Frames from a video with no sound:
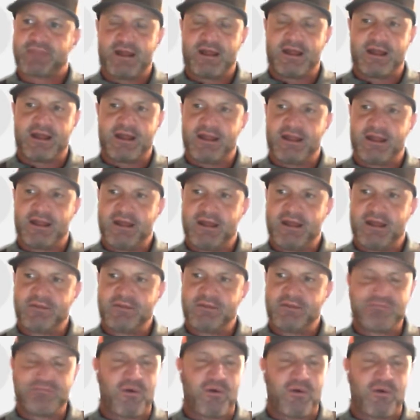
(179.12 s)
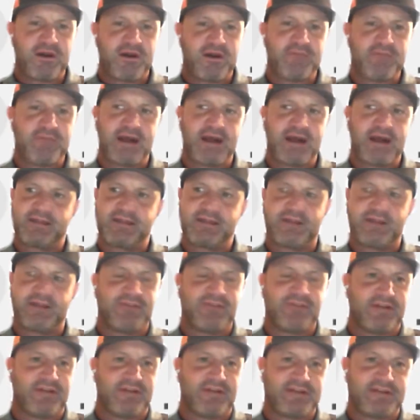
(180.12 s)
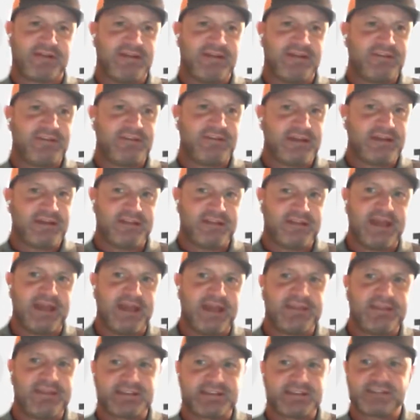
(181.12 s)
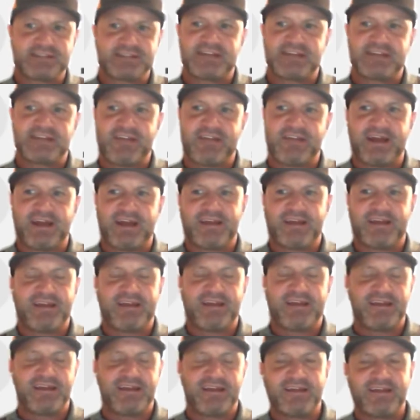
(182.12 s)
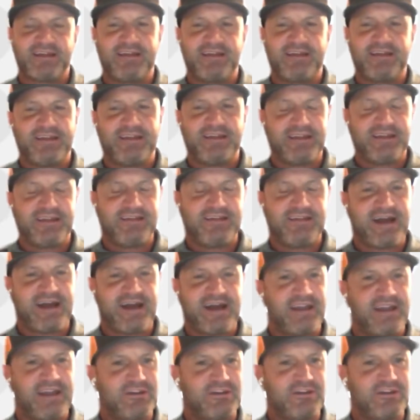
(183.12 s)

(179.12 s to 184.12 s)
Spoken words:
it was boring back then. I felt like teaching in the sense that like you kind of knew